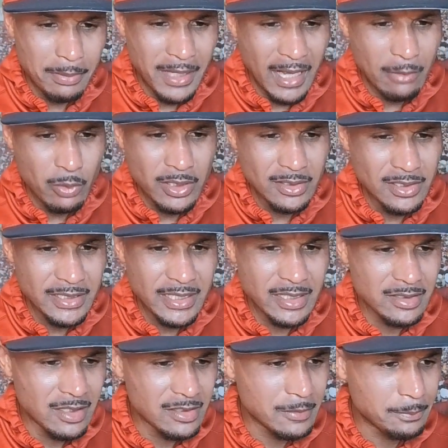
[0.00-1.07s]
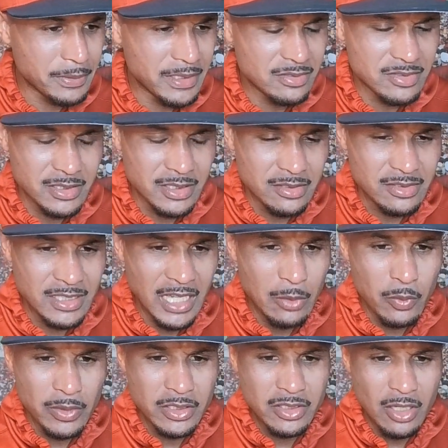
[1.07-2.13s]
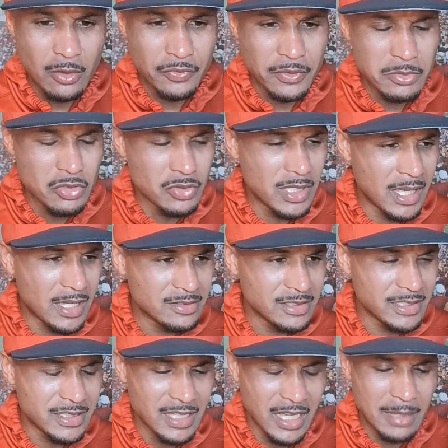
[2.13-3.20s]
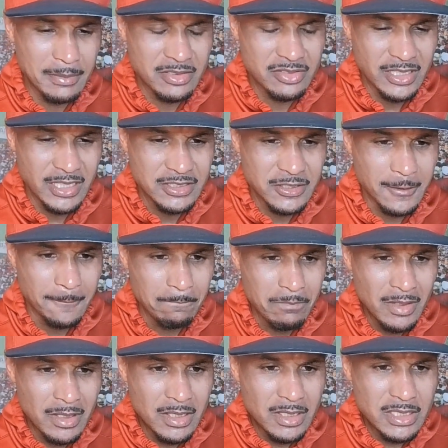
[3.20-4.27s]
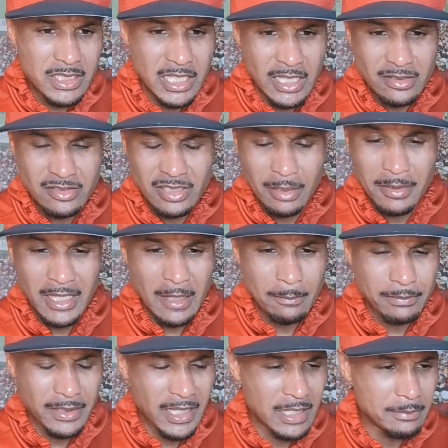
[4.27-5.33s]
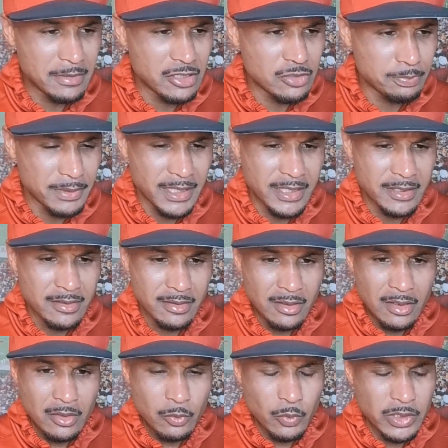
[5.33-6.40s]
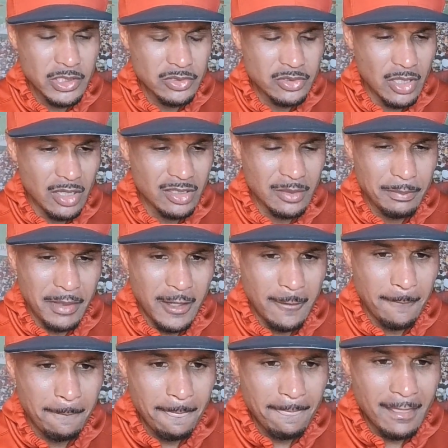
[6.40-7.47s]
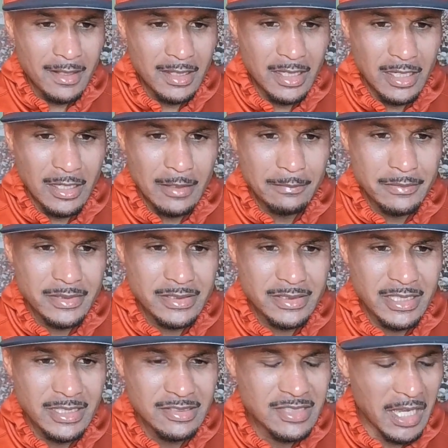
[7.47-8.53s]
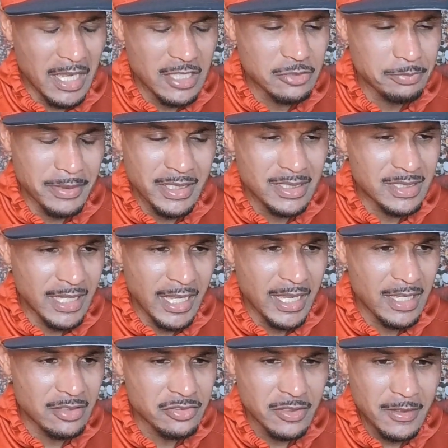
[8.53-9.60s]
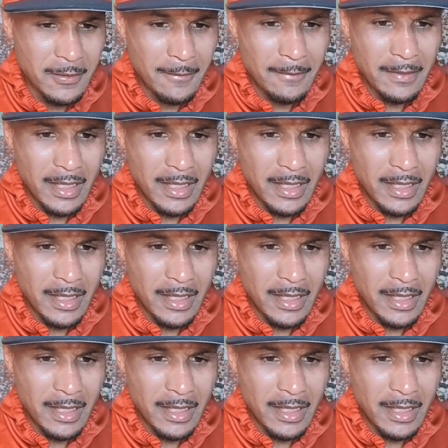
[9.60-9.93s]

but I want to look at another piece to this, and I want to know from you guys in the comment section, can some of that blame be split when you're talking about um, these guys being gassed.